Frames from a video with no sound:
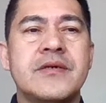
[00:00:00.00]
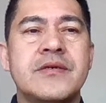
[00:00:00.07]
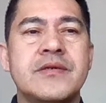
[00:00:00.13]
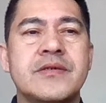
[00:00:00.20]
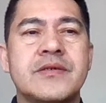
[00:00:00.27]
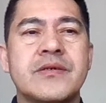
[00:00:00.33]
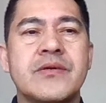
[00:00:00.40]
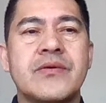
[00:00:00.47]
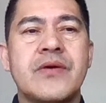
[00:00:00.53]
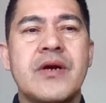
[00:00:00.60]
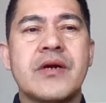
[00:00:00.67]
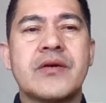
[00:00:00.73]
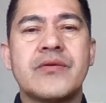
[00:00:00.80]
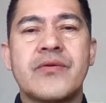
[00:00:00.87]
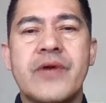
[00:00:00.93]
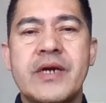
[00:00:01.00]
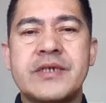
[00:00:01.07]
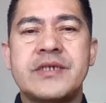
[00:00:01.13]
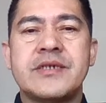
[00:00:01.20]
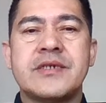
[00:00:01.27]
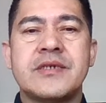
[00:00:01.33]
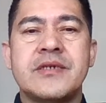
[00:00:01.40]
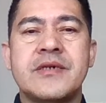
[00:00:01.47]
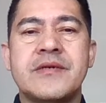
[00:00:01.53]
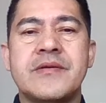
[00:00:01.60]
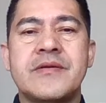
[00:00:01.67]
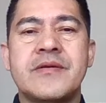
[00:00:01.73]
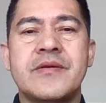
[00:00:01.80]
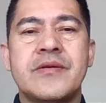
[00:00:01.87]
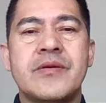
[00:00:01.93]
So aggression
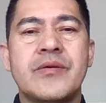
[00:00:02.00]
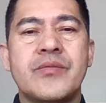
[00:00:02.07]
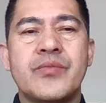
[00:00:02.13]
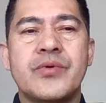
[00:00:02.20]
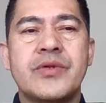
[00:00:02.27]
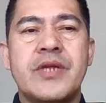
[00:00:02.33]
for